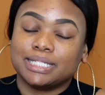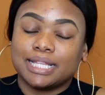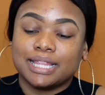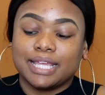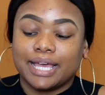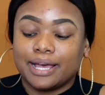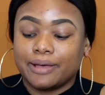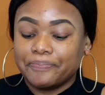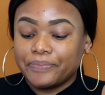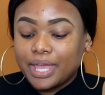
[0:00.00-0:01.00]

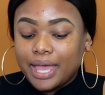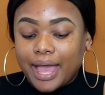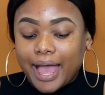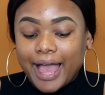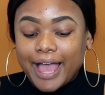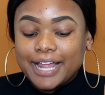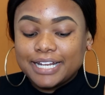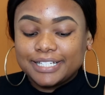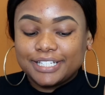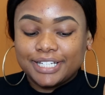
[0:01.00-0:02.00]
Cynthia,
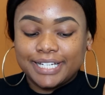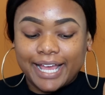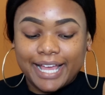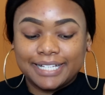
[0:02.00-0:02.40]
and today